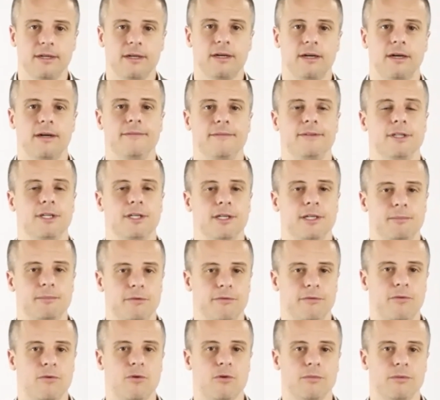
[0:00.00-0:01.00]
of the good
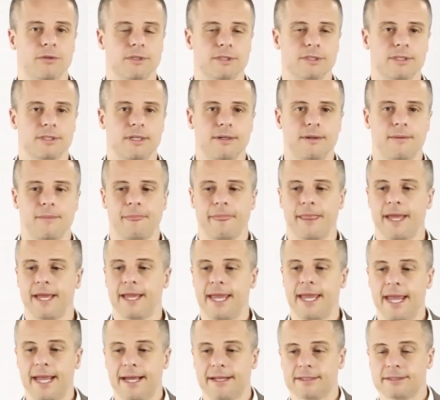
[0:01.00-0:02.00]
performers. They
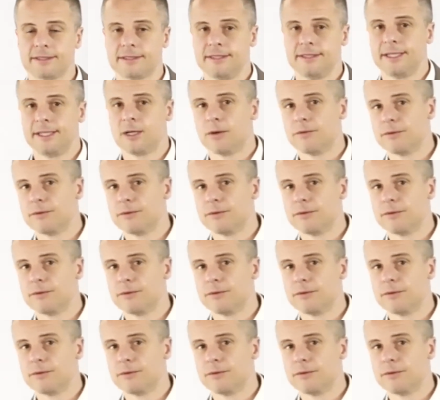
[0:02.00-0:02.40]
can't sneak